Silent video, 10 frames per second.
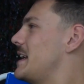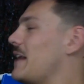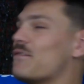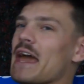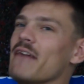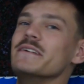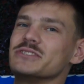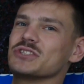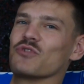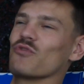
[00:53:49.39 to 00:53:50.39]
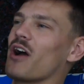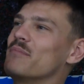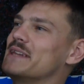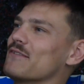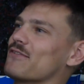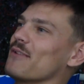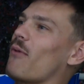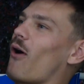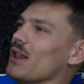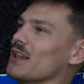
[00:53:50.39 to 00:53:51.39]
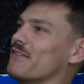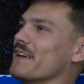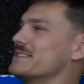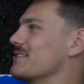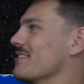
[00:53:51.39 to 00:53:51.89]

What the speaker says: If they haven't scrubbed it from all of history.